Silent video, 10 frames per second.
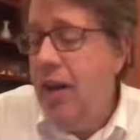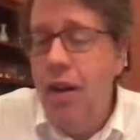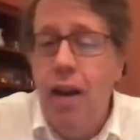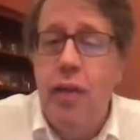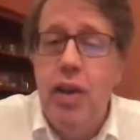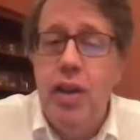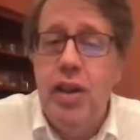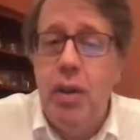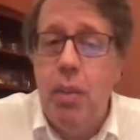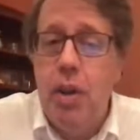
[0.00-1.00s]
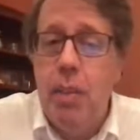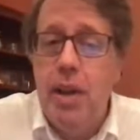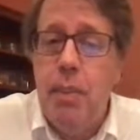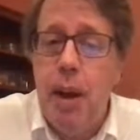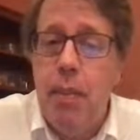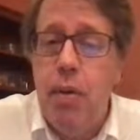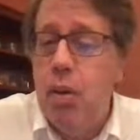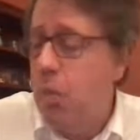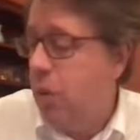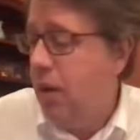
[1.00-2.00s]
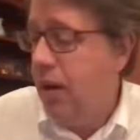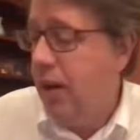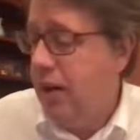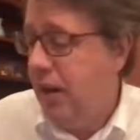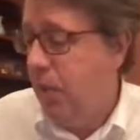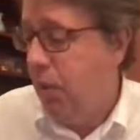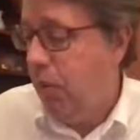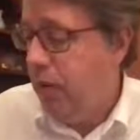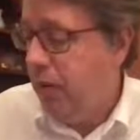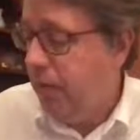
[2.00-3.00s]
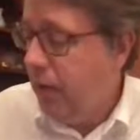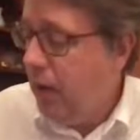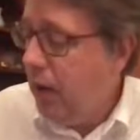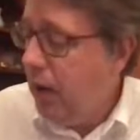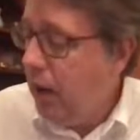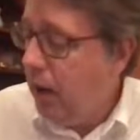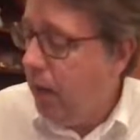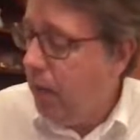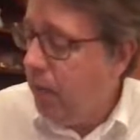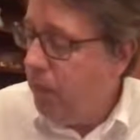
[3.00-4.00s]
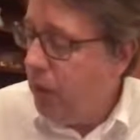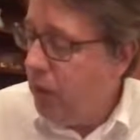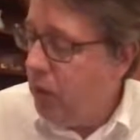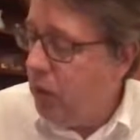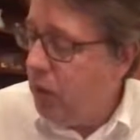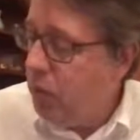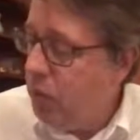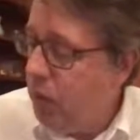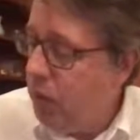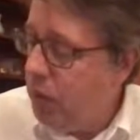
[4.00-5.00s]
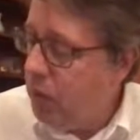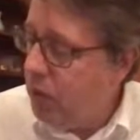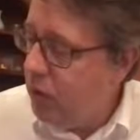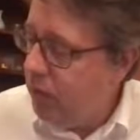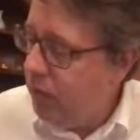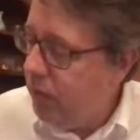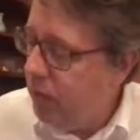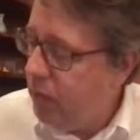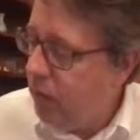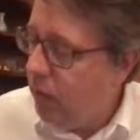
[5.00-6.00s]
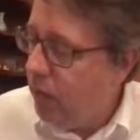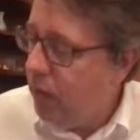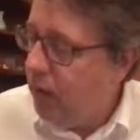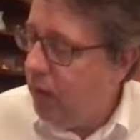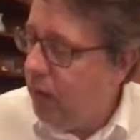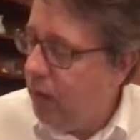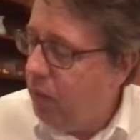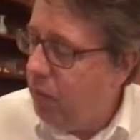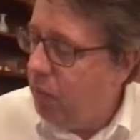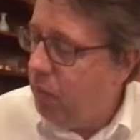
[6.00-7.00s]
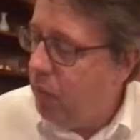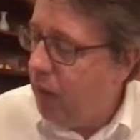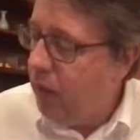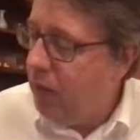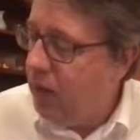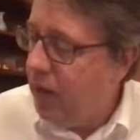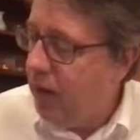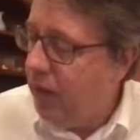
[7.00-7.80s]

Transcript: an office with a piece of paper computing examples. And so this was published. So I gave this